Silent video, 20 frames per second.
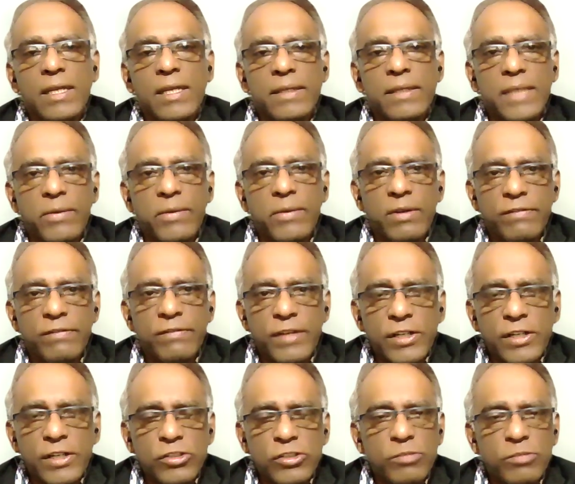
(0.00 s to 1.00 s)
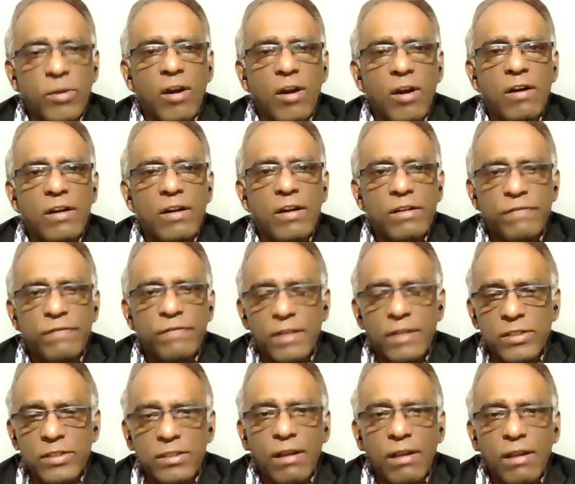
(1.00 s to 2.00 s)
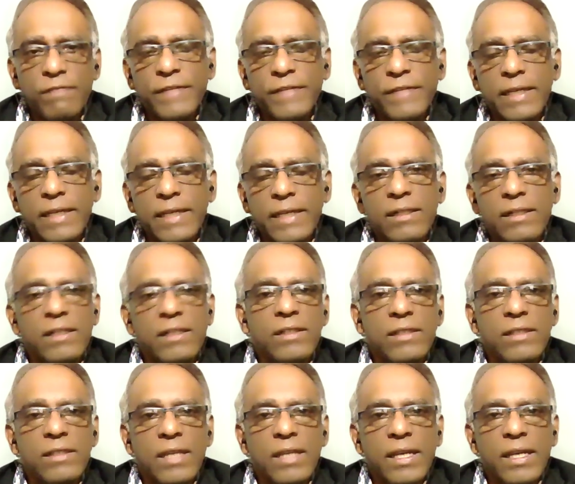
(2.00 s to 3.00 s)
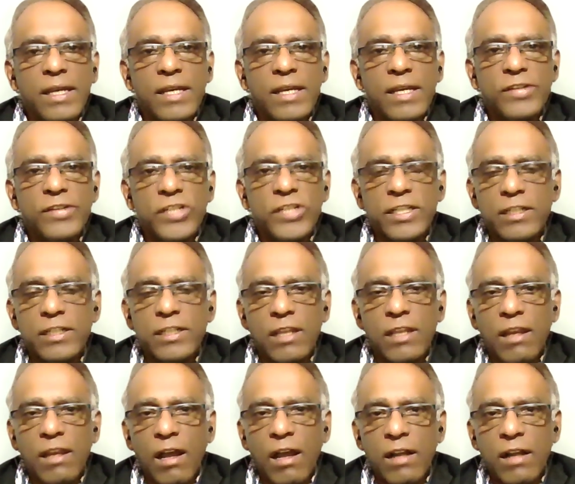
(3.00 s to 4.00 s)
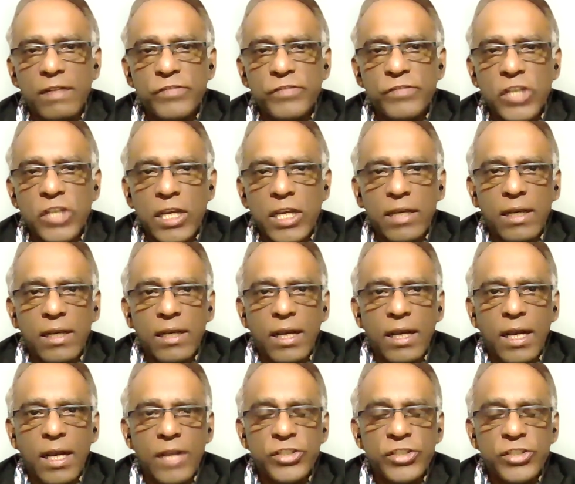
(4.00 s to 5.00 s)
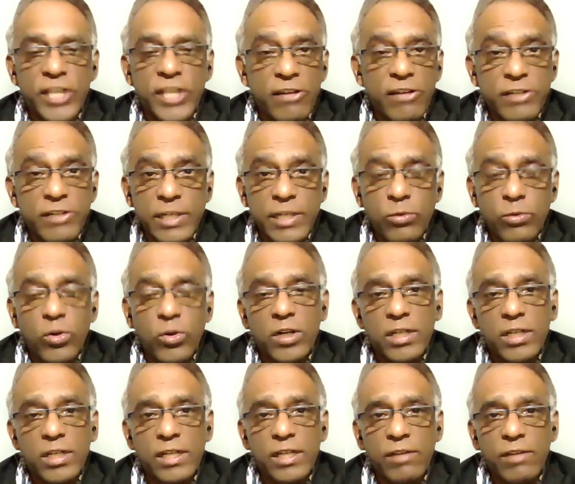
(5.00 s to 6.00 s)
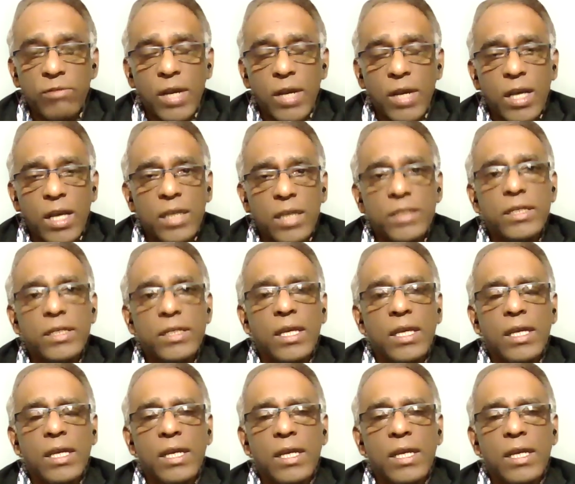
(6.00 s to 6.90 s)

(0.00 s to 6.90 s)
They were very smart, philosophical. She did a lot of charity work in Iran.